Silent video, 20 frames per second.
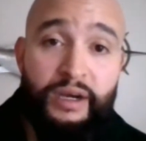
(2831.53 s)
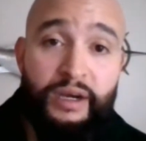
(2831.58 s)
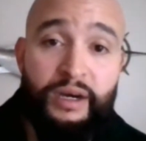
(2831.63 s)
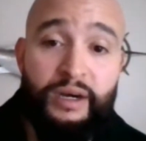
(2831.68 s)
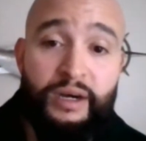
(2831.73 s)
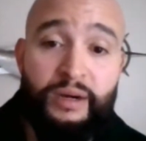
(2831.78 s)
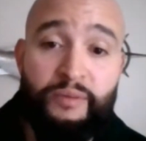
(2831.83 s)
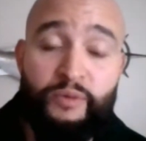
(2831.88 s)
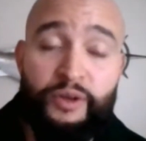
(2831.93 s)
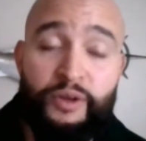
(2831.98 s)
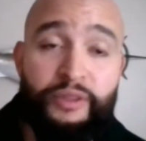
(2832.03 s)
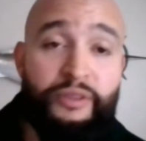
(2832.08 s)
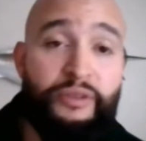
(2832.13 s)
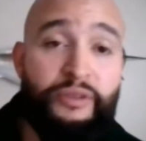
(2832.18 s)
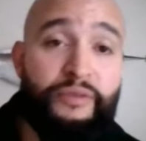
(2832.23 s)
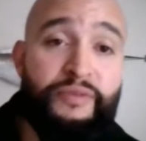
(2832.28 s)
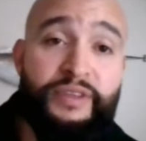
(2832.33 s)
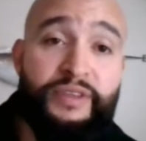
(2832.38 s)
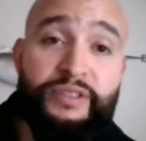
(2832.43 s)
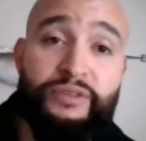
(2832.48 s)
Whether
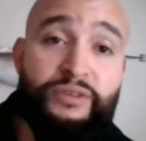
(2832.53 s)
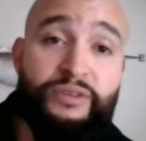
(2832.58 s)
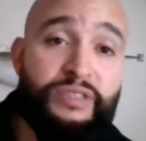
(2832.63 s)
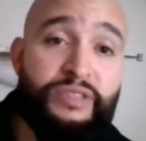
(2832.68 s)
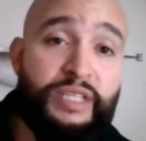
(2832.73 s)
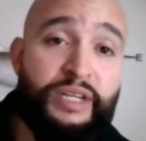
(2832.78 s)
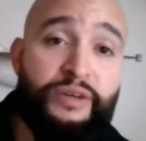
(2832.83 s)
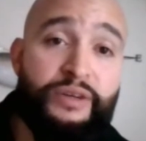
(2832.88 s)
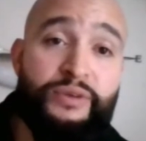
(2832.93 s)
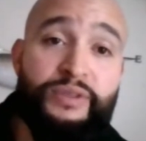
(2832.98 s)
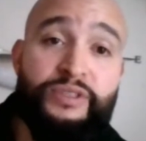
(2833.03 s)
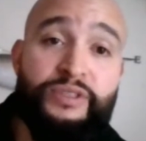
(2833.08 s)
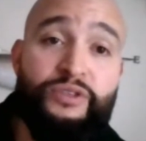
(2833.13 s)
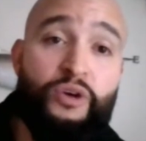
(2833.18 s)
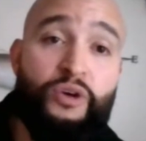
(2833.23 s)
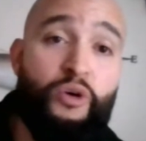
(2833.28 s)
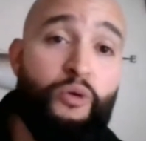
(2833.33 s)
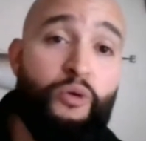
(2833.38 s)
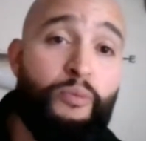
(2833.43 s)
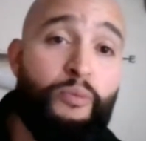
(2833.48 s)
the visitor center is
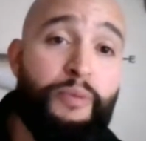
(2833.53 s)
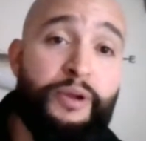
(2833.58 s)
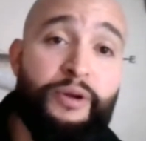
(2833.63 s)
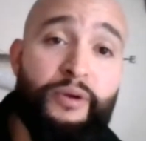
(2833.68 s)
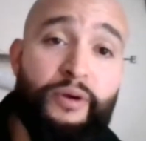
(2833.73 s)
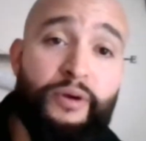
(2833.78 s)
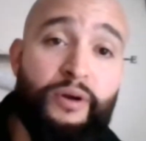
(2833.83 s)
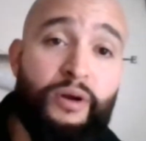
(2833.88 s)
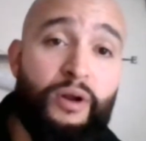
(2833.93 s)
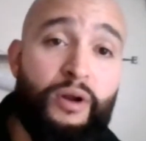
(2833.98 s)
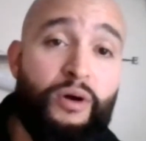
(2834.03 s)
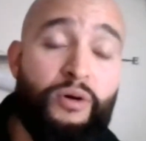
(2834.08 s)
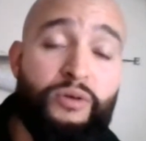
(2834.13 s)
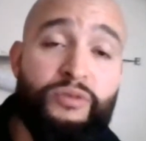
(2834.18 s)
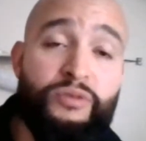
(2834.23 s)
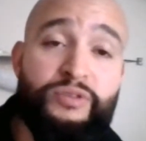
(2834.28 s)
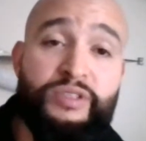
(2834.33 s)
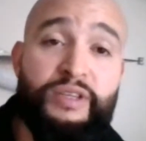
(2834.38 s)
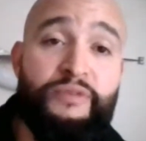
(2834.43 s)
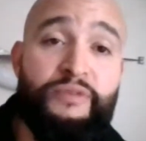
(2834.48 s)
open or
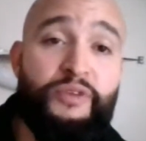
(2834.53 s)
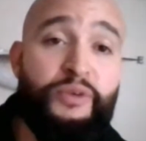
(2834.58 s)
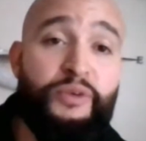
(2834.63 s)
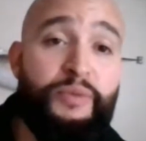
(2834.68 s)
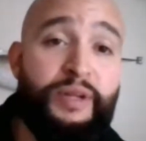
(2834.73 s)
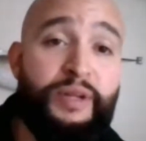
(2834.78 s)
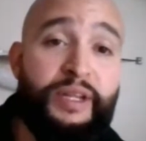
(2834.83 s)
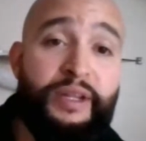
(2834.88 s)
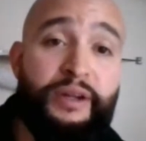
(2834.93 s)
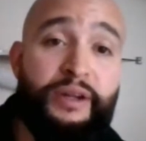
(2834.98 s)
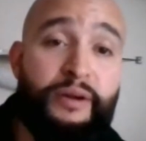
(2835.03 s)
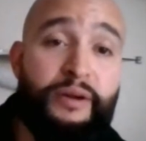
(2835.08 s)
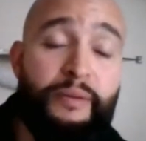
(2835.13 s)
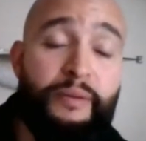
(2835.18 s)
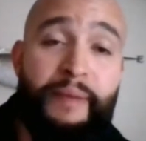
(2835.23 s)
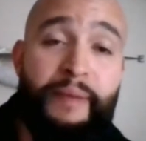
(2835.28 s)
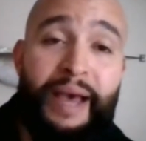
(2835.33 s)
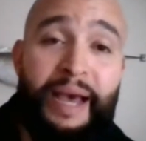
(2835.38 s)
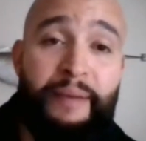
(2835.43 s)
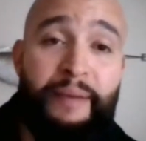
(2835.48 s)
closed. If you needed a
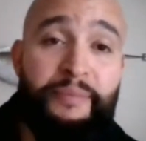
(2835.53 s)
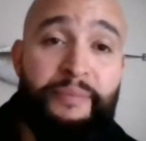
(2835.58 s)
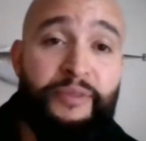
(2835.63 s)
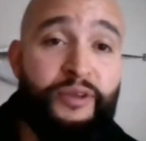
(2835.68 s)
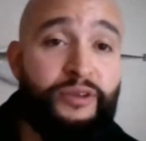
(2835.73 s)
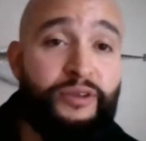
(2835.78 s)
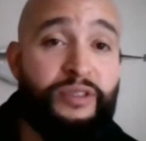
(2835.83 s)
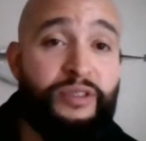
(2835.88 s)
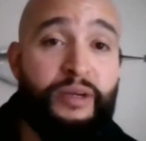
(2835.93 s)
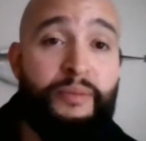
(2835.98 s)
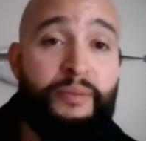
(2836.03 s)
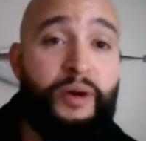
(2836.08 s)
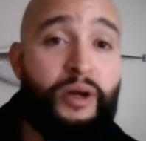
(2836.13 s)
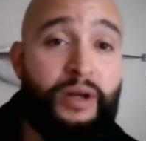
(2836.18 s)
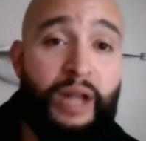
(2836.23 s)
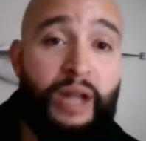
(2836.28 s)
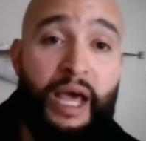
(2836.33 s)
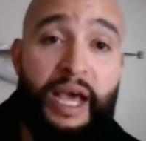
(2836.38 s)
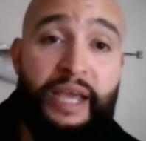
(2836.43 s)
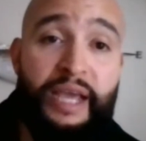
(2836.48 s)
map, there's some
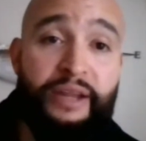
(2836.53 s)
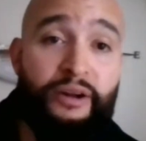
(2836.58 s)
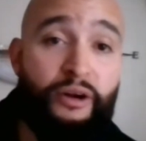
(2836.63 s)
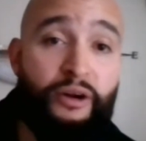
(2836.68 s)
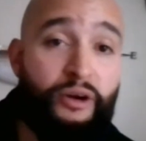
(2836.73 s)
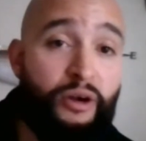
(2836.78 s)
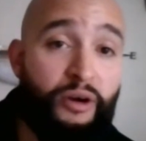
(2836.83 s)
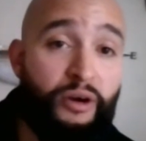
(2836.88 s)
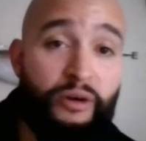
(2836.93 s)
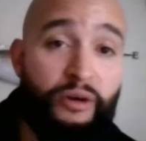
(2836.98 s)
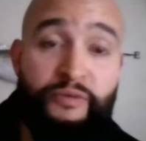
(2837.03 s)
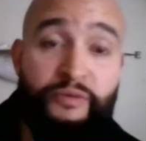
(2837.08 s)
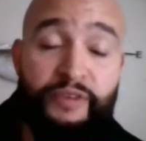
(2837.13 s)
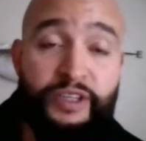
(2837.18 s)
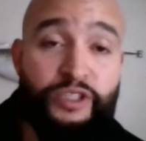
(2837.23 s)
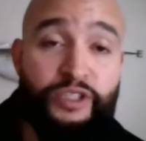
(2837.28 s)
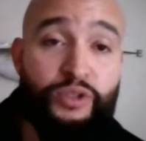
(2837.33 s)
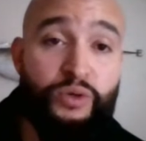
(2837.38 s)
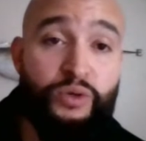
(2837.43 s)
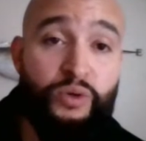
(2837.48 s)
online on our
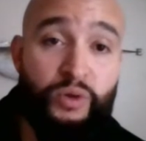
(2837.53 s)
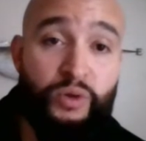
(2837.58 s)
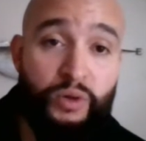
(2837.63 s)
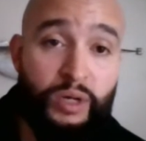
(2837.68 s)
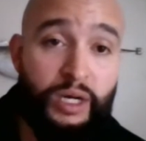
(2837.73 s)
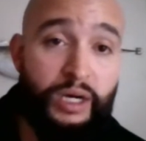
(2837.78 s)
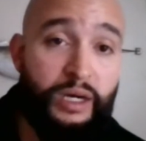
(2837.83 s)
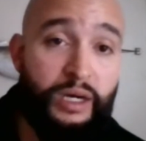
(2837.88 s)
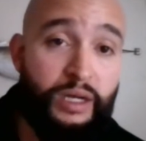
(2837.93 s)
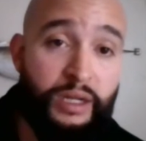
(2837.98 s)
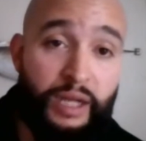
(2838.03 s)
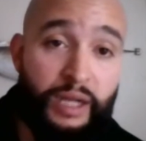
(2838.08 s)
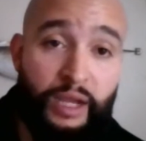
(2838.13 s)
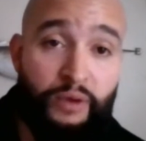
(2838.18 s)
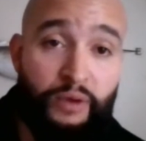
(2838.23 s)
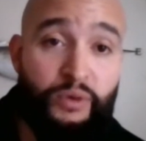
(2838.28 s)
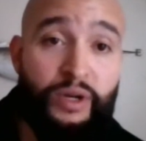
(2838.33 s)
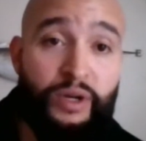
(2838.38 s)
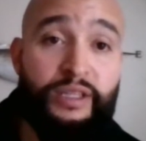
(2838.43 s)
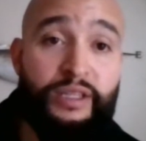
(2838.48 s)
official
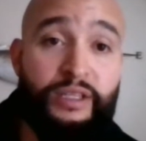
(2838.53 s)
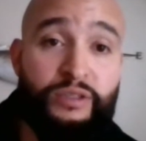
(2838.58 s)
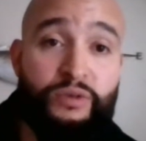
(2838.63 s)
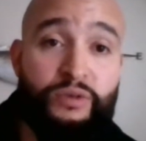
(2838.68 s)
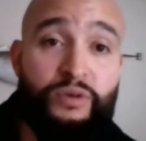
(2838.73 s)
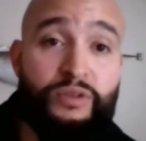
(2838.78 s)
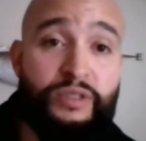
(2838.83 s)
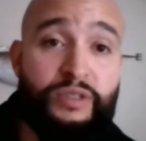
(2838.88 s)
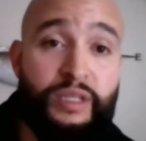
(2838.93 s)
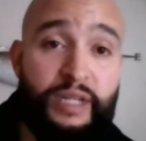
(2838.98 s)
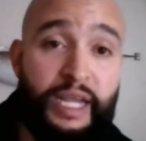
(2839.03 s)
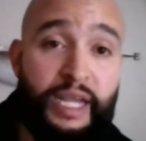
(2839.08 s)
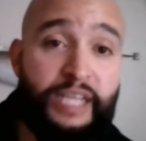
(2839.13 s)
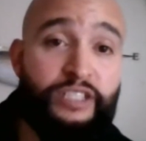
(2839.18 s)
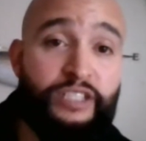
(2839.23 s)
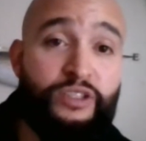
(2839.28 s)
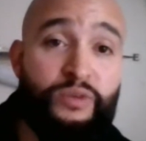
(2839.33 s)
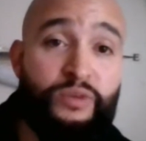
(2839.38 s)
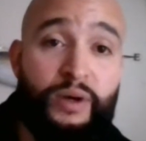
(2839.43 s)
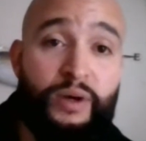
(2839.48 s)
Laguna Atascosa
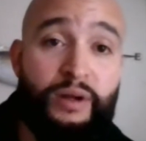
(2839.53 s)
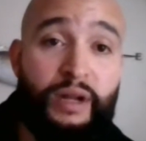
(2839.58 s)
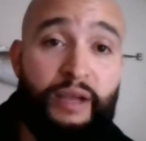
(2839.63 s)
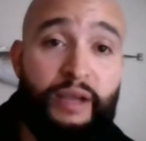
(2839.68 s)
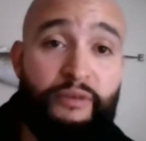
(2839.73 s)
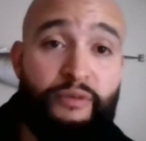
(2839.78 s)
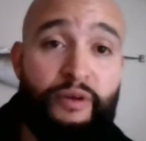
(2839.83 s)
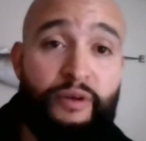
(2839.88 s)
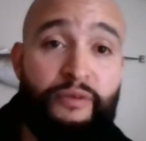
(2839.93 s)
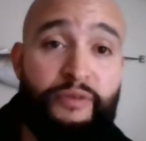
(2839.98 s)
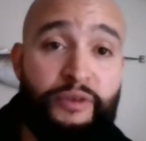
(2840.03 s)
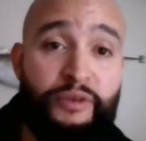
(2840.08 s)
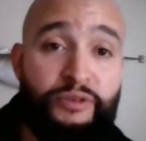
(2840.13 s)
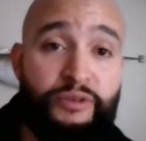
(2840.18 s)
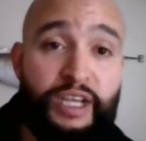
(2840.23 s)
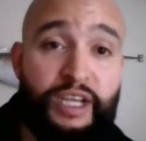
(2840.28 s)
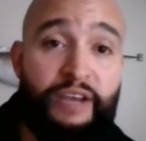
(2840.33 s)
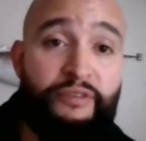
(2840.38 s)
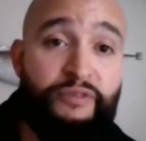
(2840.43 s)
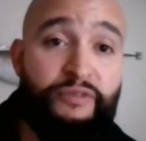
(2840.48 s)
National Wildlife
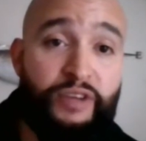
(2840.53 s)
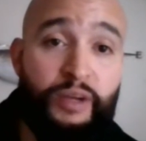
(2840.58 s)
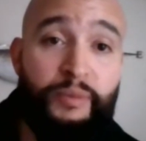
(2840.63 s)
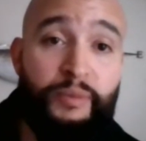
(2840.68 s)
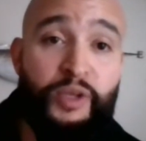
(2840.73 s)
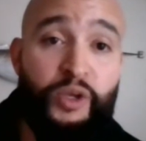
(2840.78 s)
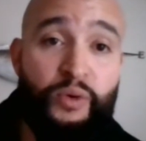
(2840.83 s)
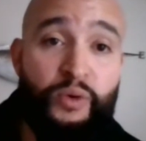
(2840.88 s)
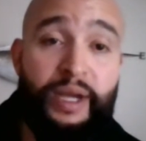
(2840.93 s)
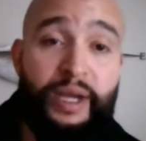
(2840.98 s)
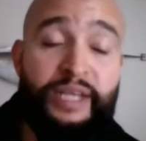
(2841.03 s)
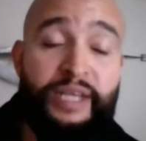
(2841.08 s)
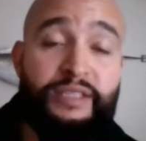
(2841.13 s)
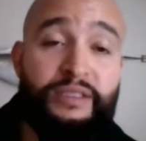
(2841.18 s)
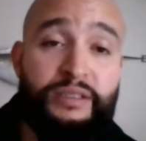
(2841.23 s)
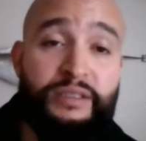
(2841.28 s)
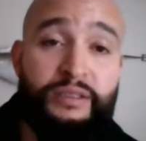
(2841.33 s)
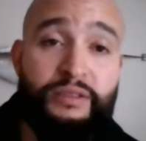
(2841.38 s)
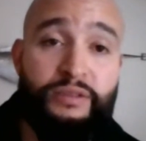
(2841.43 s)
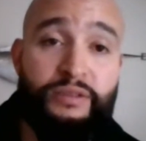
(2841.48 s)
Refuge
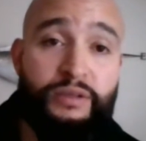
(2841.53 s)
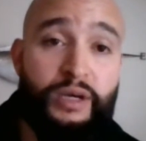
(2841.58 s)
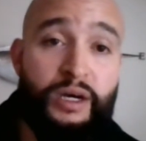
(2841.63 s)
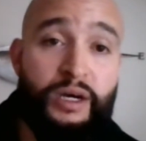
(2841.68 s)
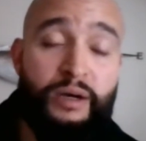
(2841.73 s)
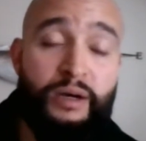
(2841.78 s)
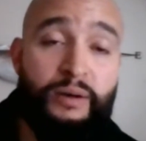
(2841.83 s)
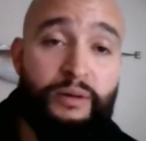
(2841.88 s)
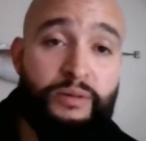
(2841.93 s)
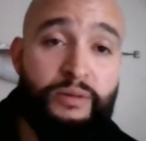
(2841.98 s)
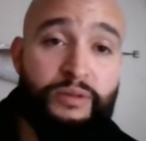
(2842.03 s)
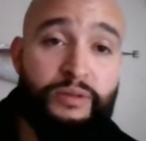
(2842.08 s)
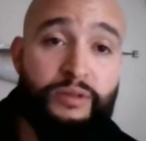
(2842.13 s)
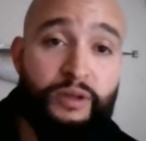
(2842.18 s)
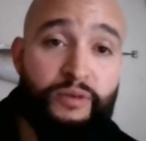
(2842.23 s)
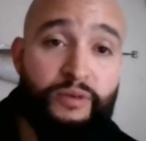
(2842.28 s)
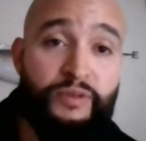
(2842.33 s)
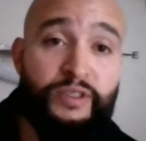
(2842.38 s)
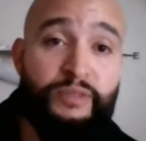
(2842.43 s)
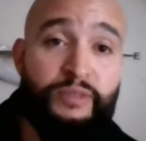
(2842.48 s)
FWS
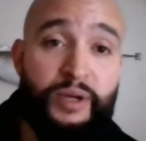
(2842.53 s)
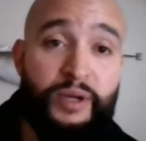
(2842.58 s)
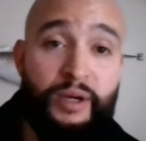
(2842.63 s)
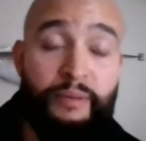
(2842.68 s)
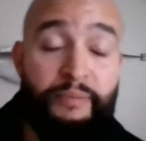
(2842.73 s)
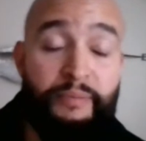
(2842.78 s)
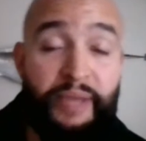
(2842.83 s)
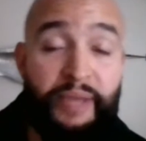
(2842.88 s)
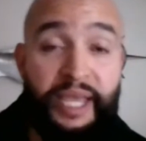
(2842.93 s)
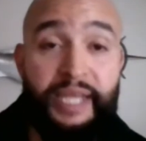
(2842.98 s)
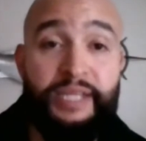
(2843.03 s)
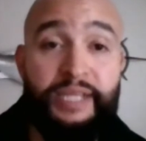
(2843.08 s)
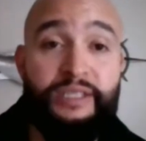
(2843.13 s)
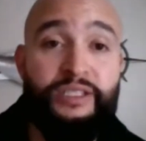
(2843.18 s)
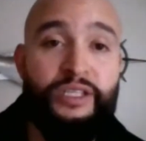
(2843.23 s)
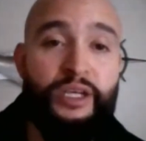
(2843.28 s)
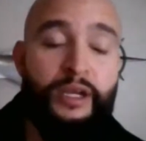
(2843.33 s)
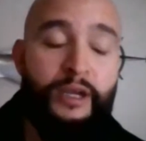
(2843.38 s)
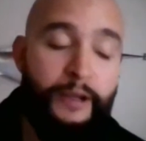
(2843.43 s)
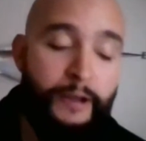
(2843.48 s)
service
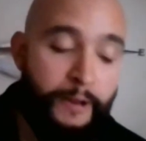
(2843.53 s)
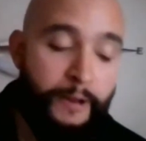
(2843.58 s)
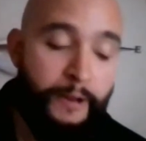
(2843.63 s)
page.